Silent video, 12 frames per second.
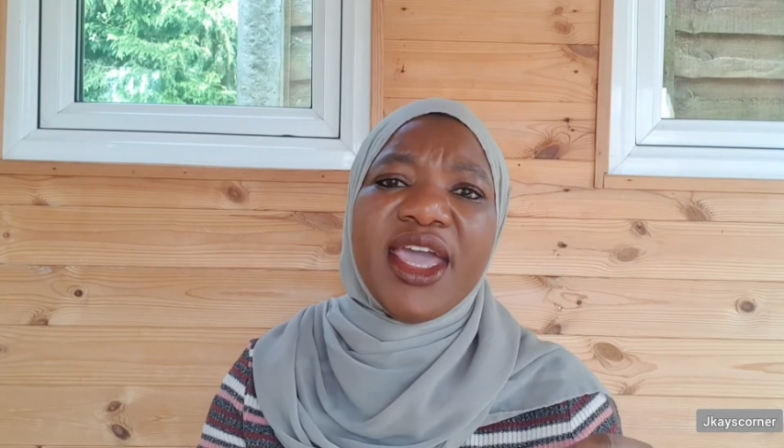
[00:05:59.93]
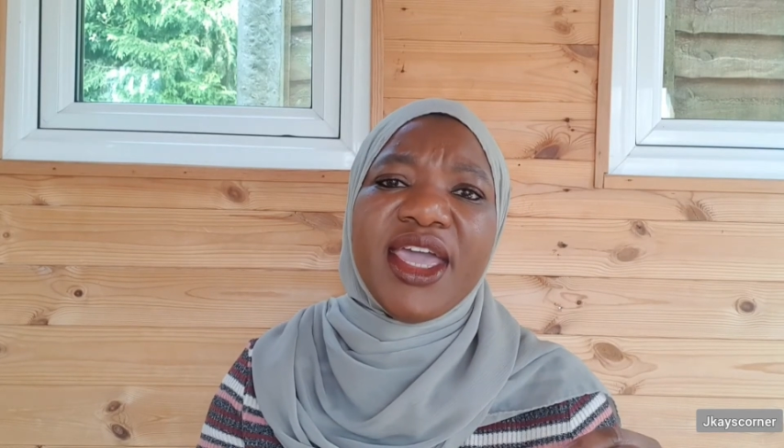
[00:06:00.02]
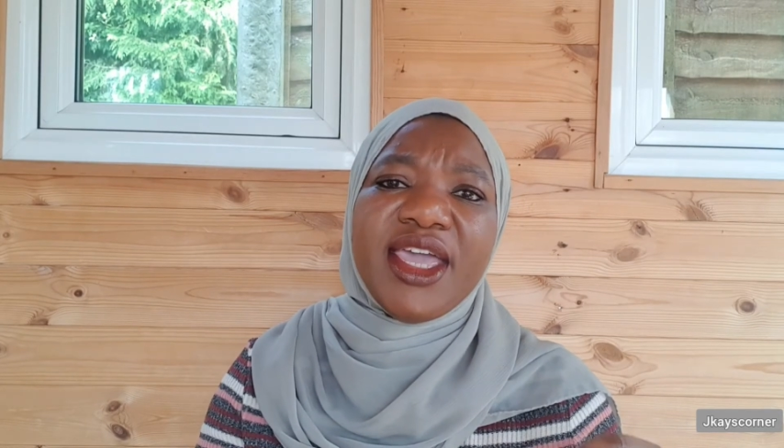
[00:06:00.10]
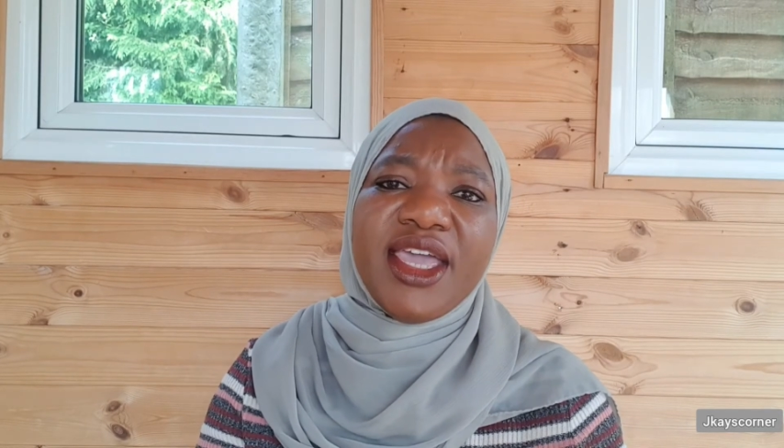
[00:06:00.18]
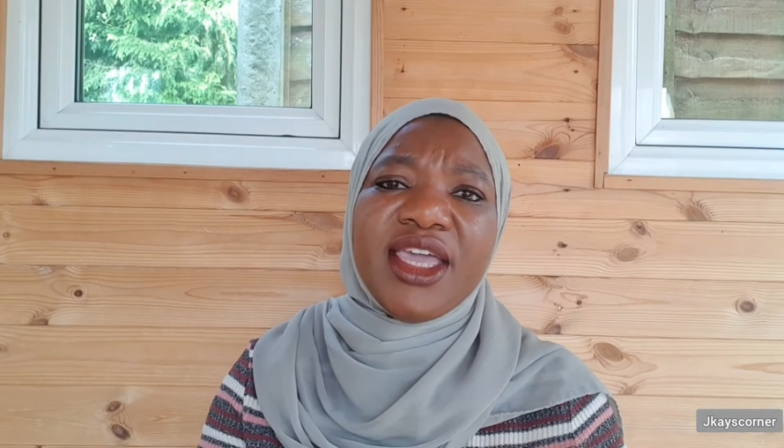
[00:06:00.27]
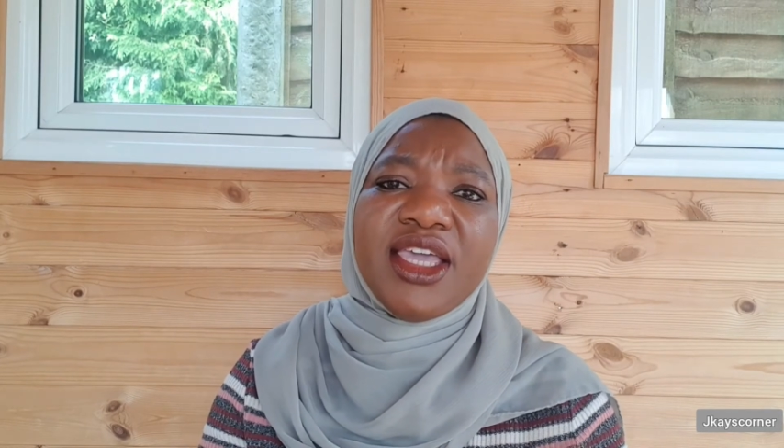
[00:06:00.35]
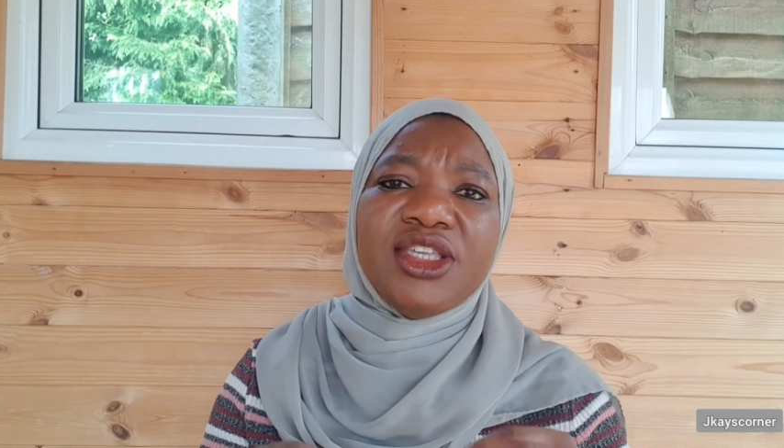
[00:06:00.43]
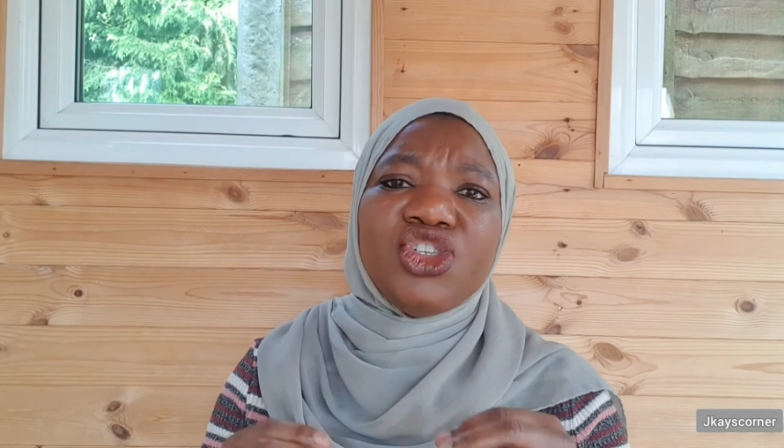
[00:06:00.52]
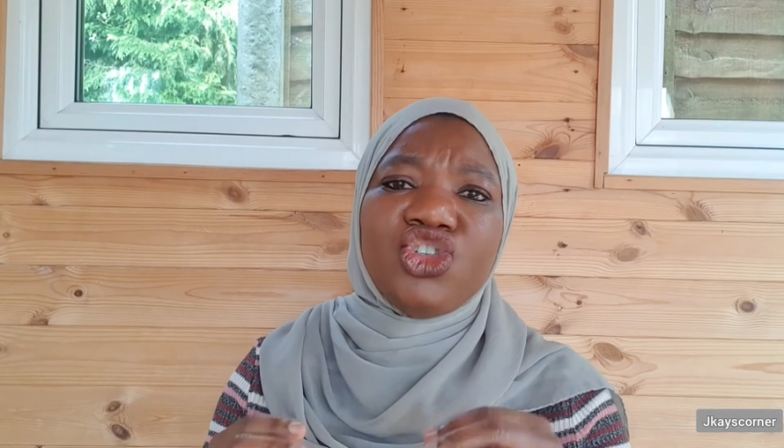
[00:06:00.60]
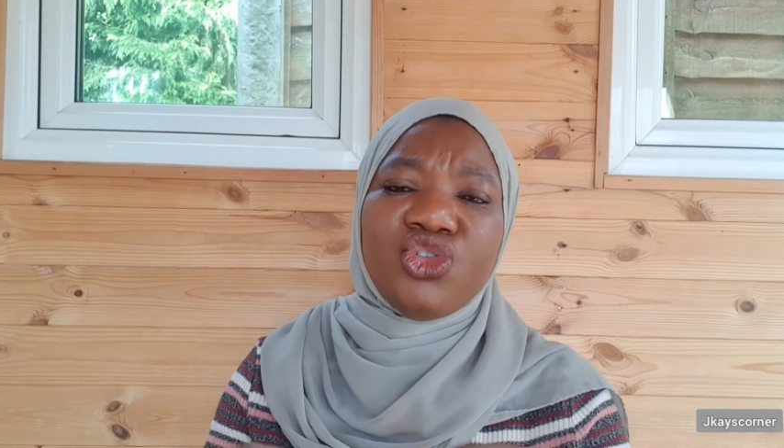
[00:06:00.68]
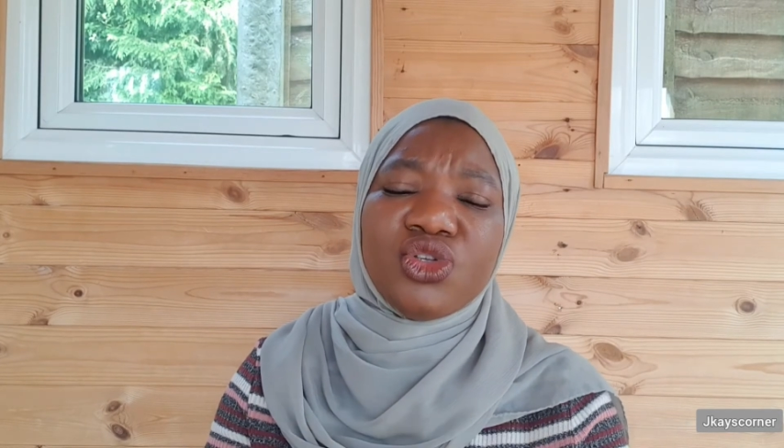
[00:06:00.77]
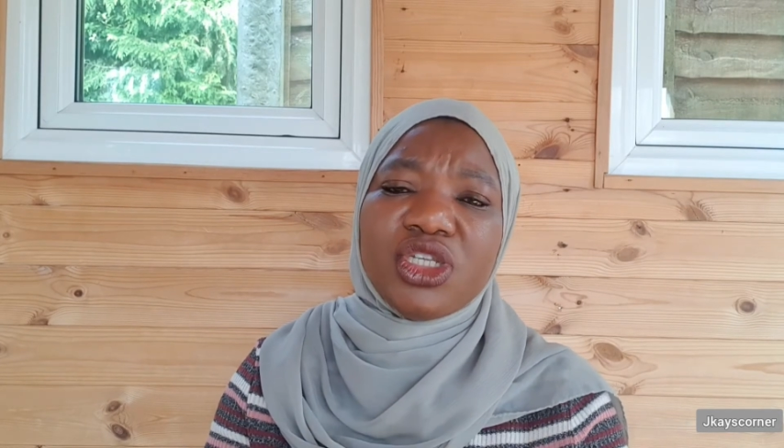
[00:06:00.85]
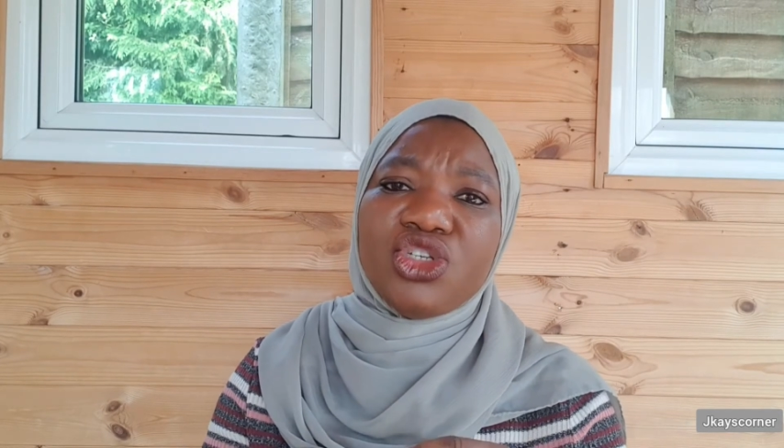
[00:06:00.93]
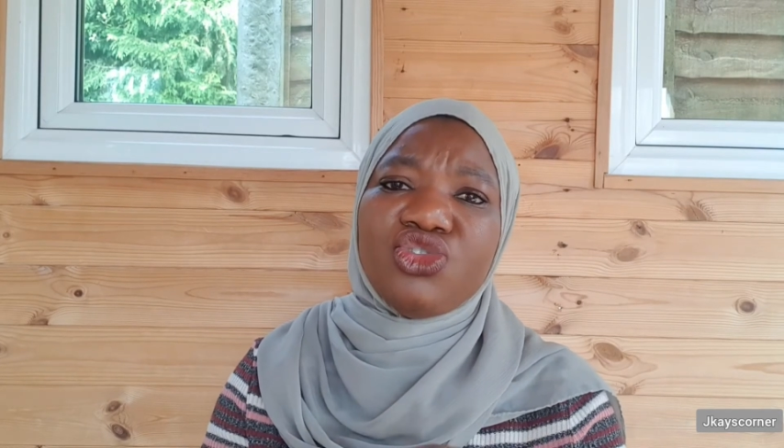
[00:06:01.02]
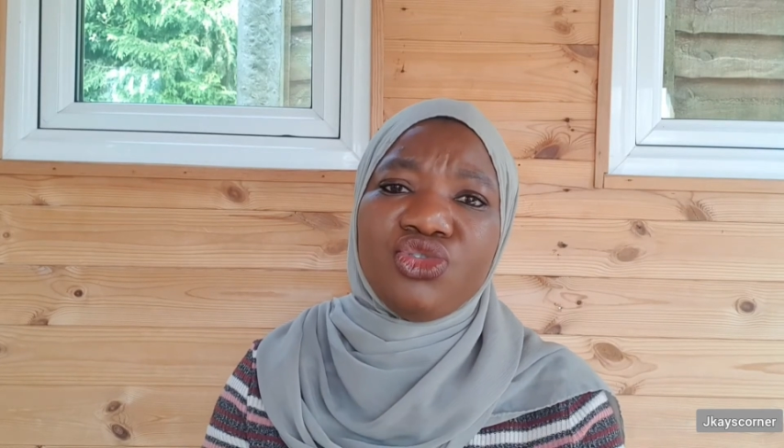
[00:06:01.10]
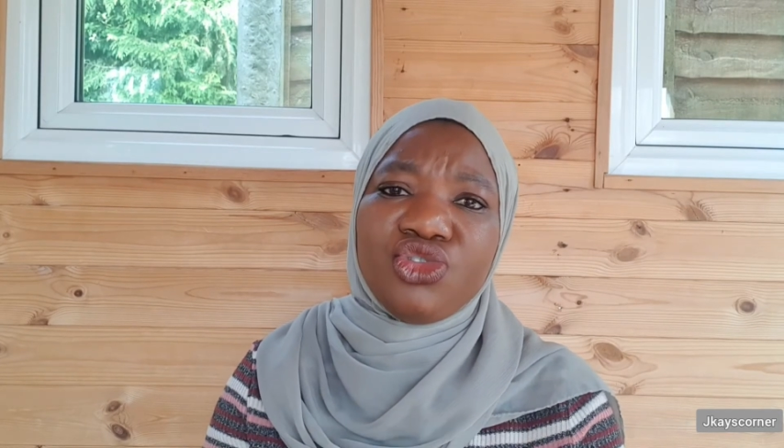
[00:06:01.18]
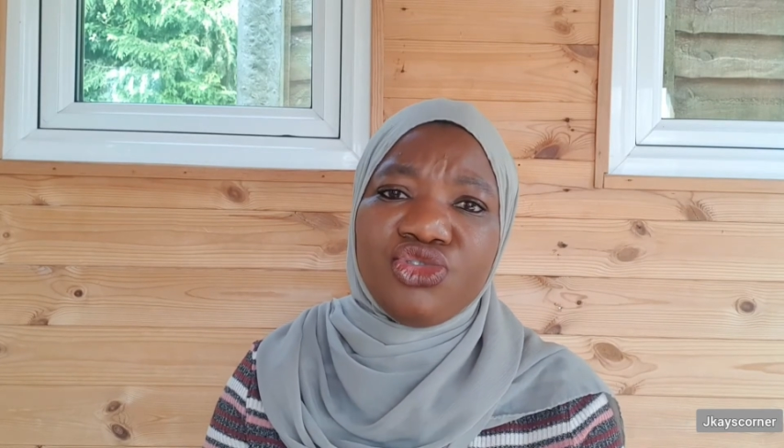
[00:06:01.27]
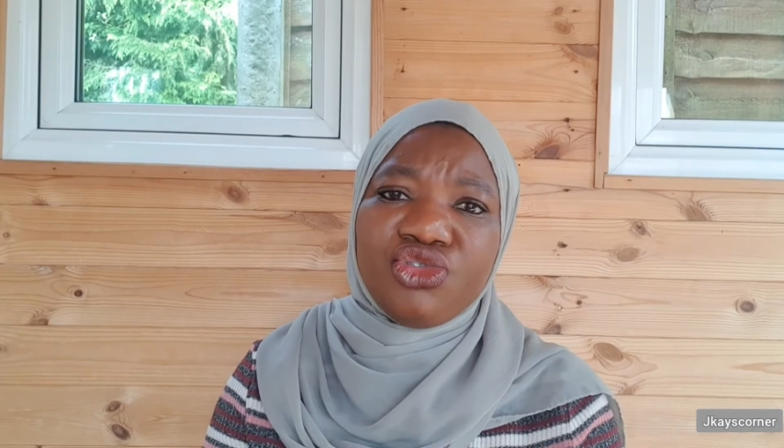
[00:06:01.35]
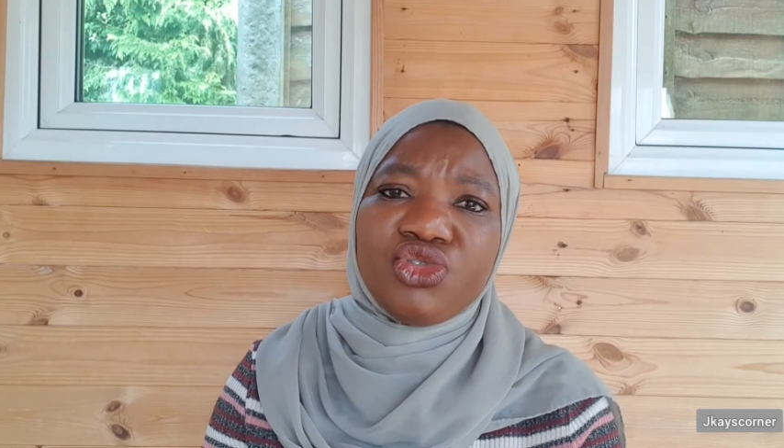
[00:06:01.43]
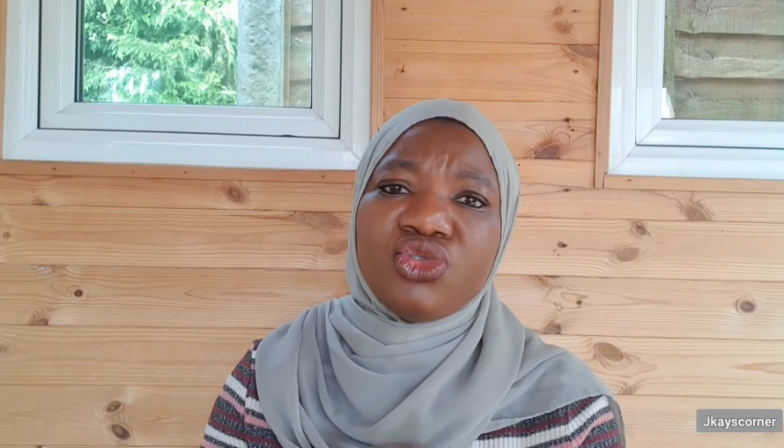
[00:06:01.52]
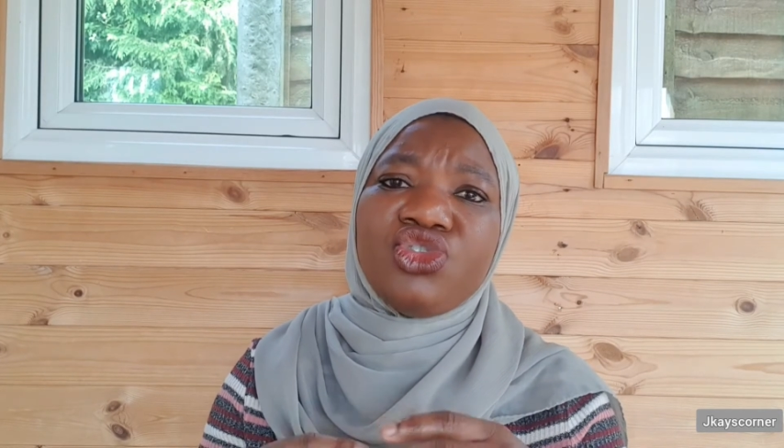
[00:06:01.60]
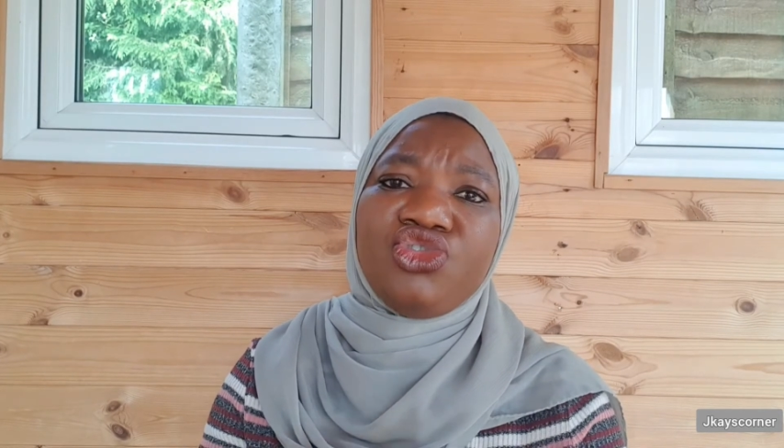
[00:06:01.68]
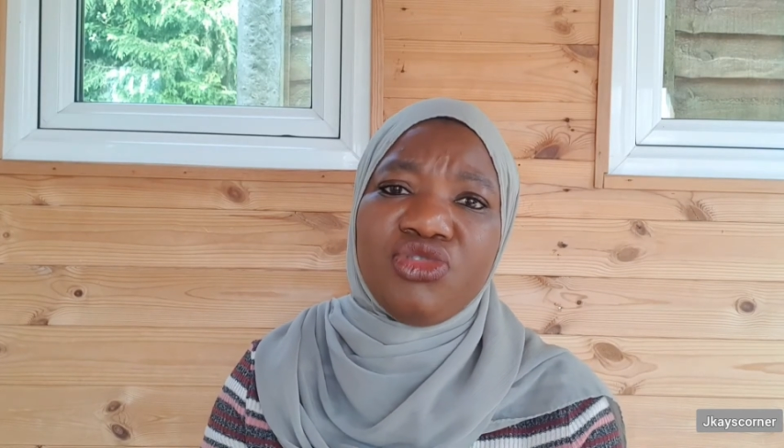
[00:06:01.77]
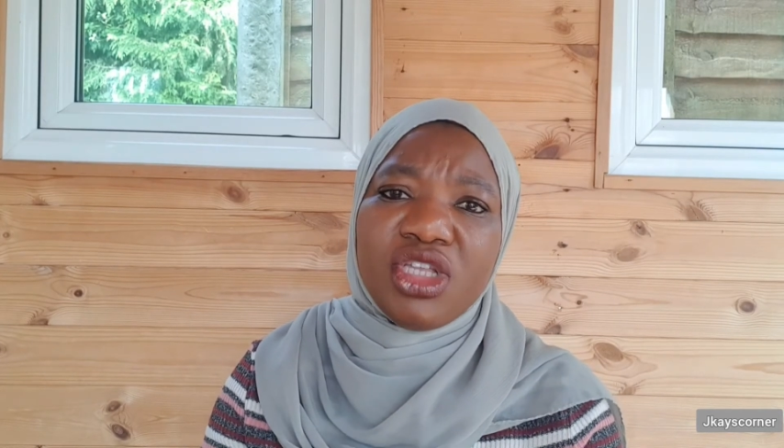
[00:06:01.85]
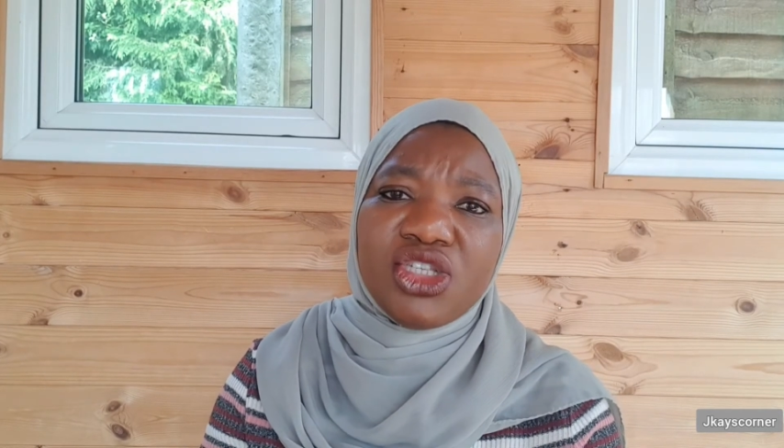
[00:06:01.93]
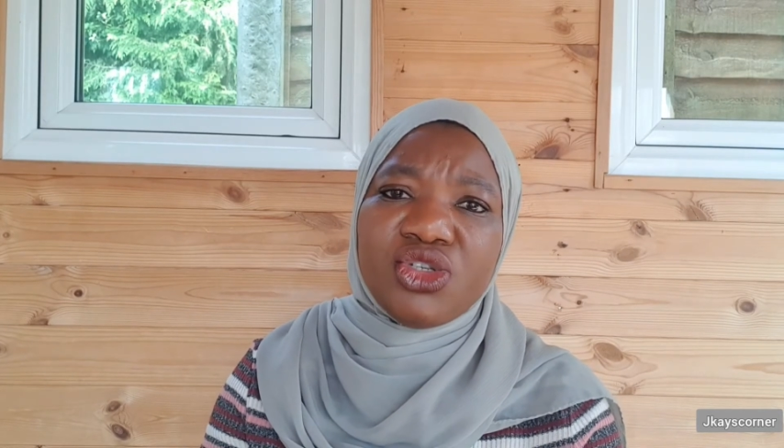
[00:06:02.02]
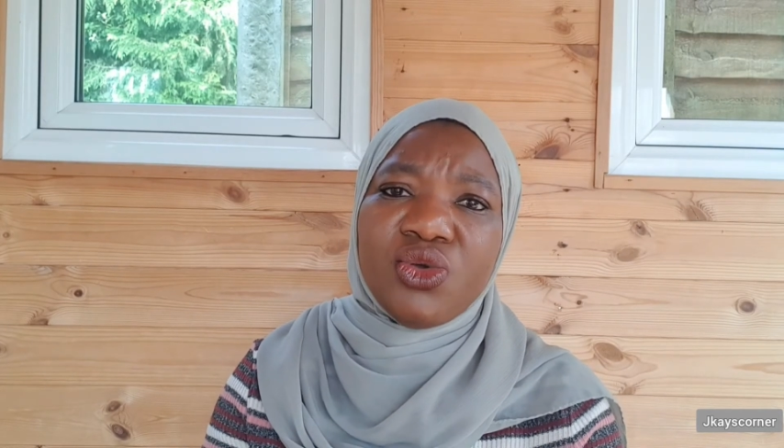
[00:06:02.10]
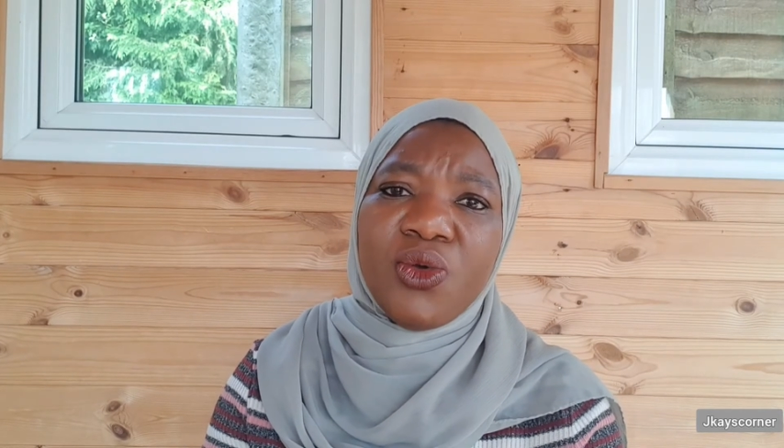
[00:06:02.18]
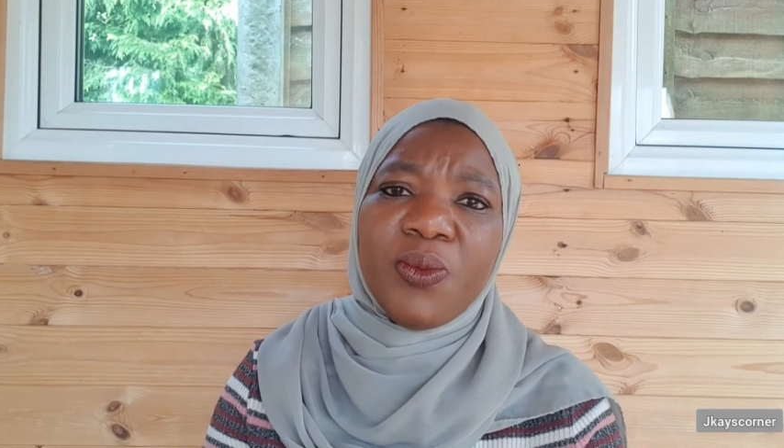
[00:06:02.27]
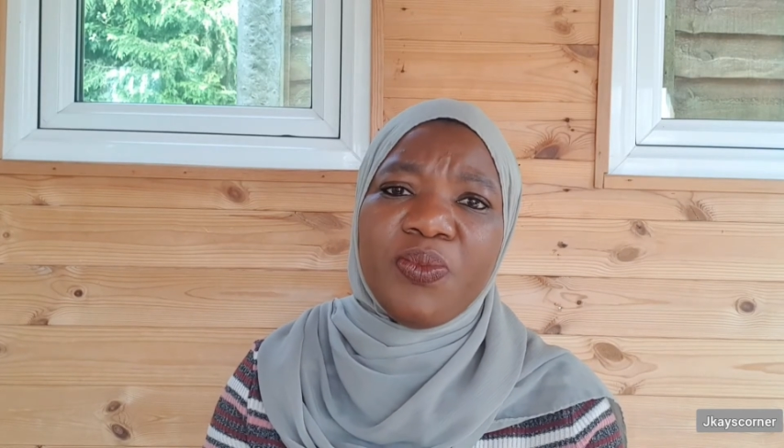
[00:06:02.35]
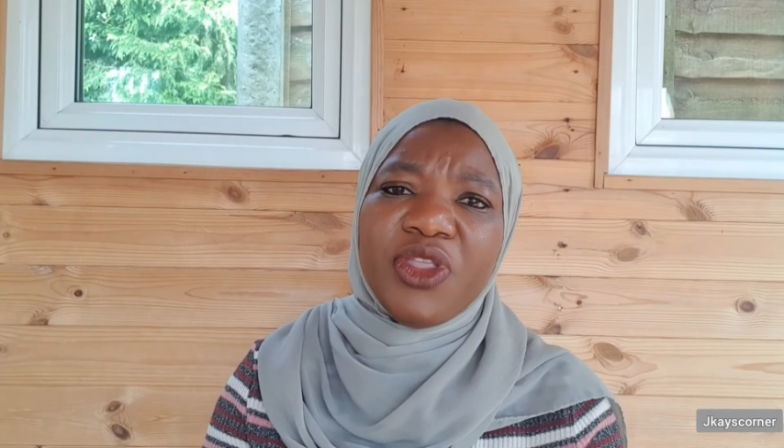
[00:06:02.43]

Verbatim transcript: he is choosing to, to treat you.